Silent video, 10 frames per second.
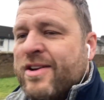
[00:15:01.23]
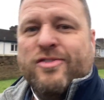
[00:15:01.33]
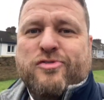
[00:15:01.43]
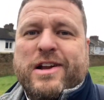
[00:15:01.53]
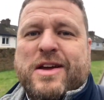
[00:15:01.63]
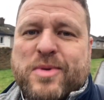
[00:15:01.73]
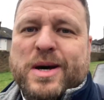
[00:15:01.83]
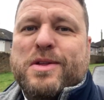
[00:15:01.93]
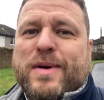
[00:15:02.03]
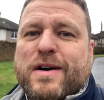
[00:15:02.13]
Really
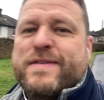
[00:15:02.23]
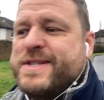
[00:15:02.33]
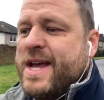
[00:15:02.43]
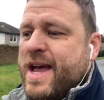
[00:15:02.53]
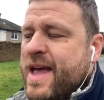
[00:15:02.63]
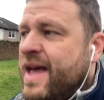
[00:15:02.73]
worthwhile visit.